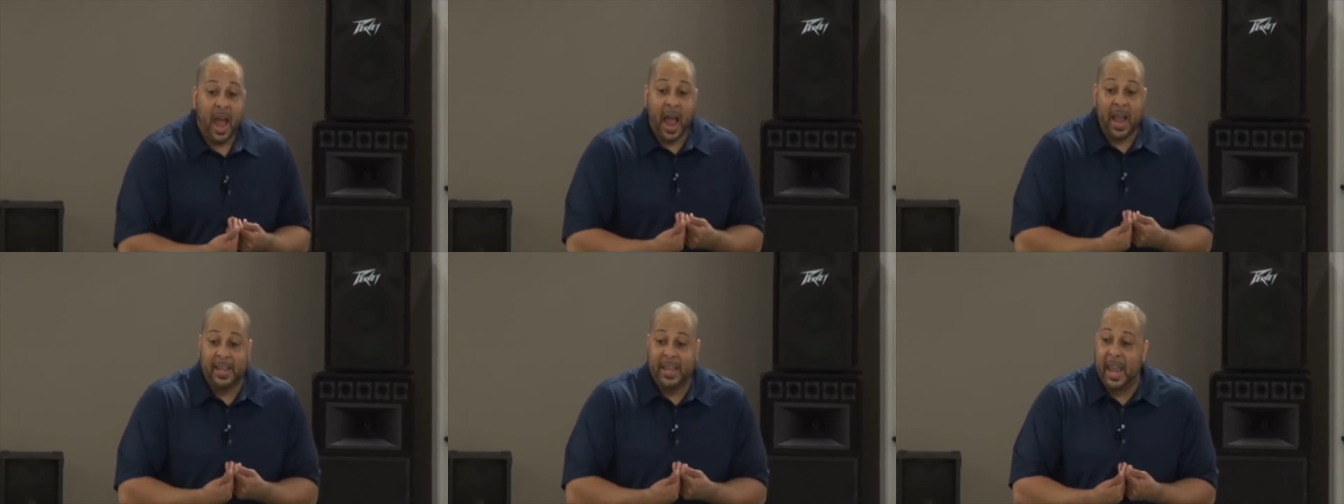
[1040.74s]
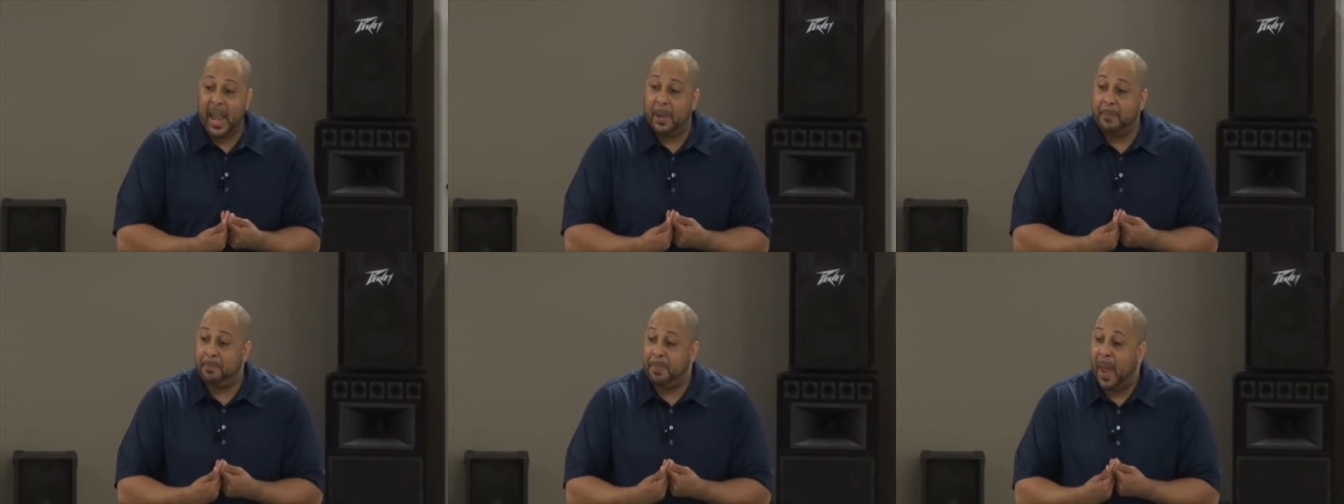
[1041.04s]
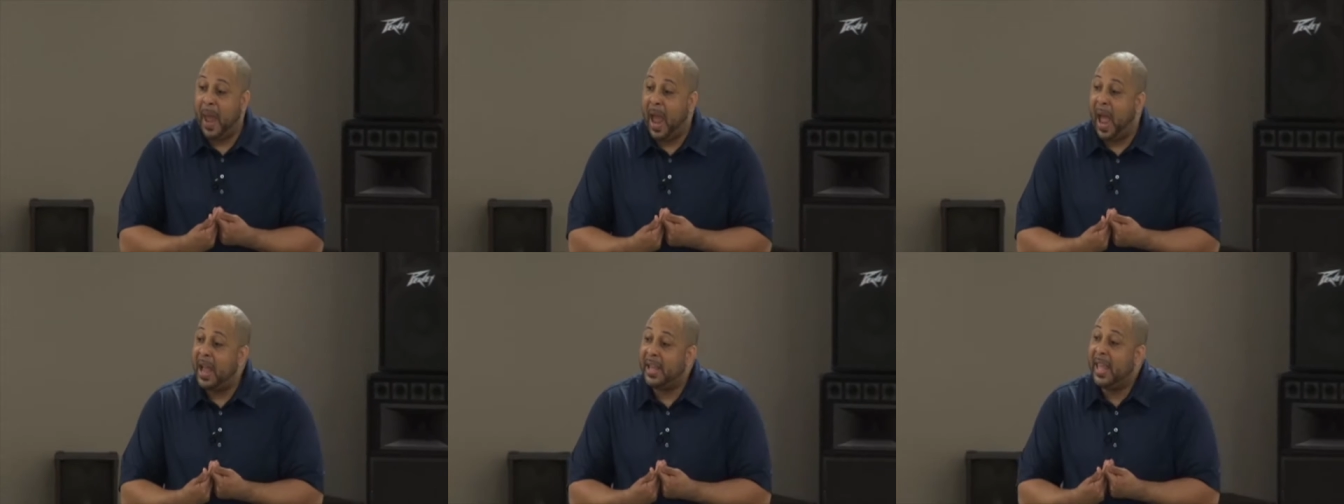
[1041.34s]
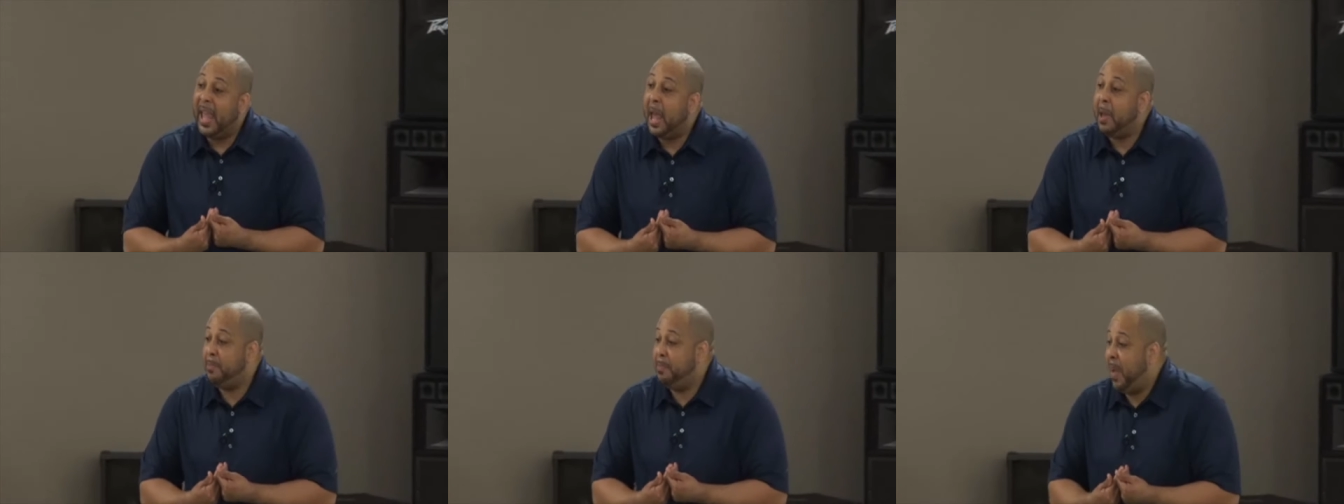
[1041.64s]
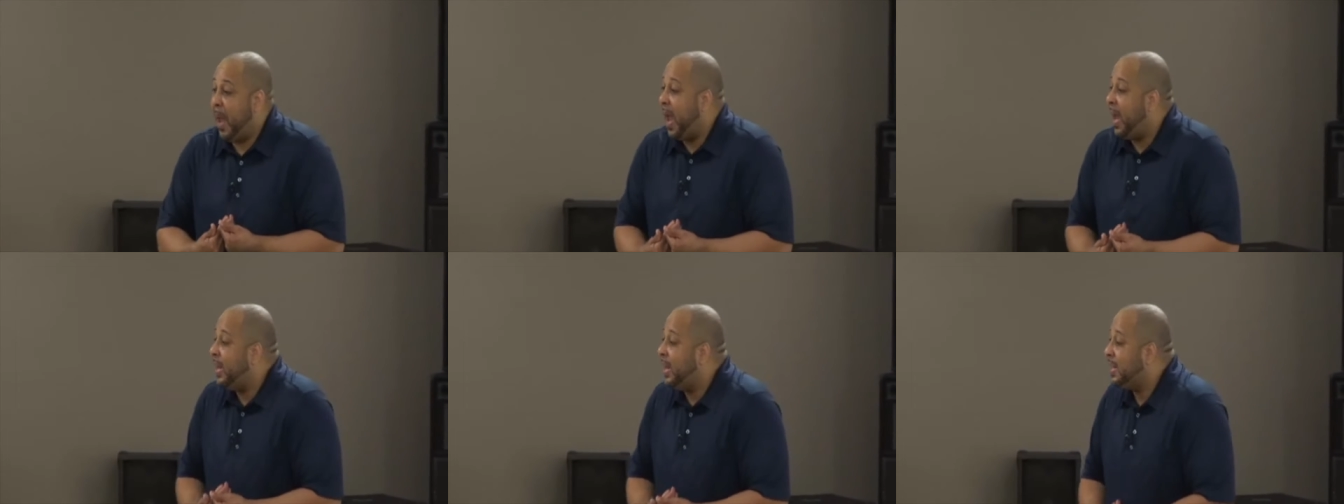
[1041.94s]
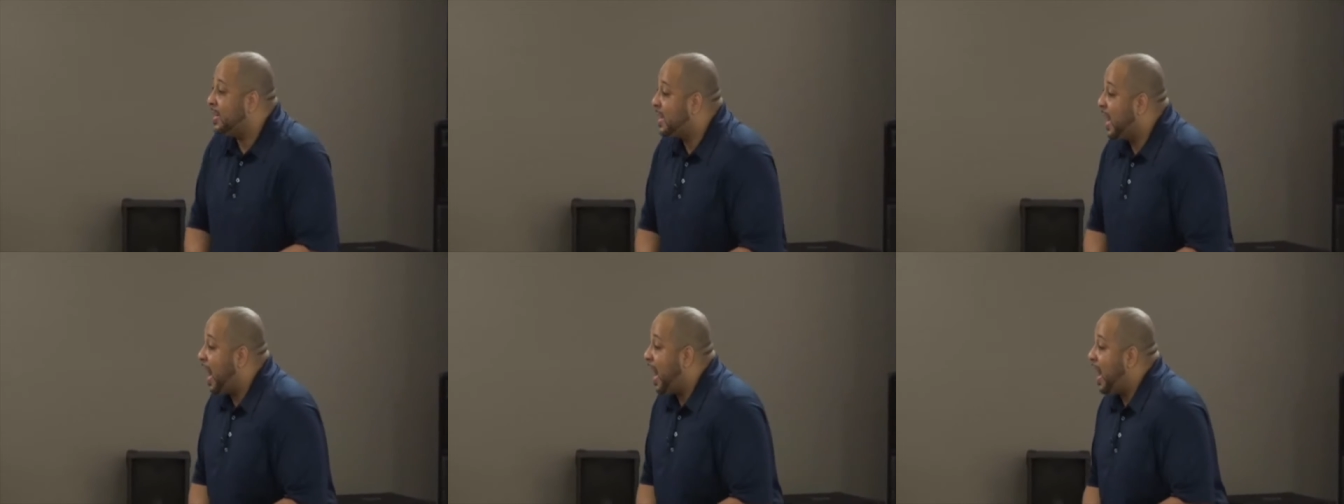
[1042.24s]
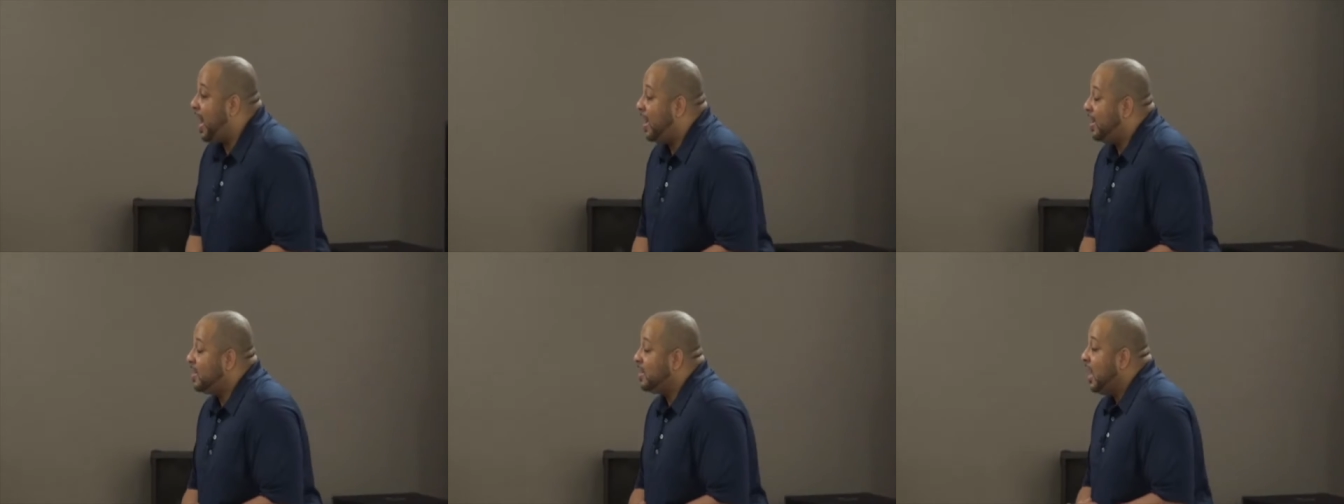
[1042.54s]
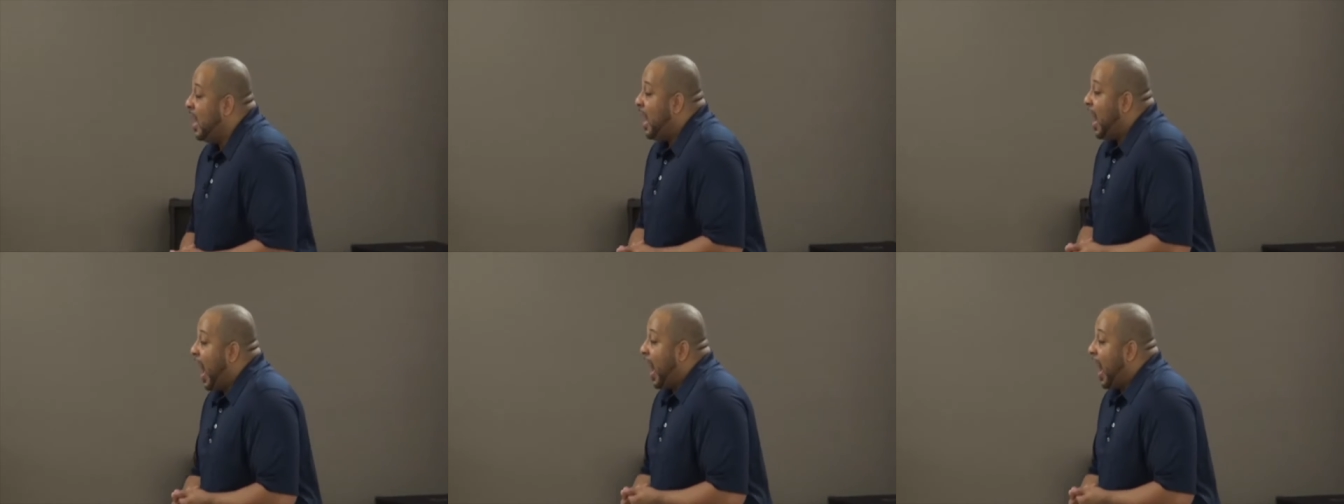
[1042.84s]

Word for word: I can't pay I can't pay any tithes,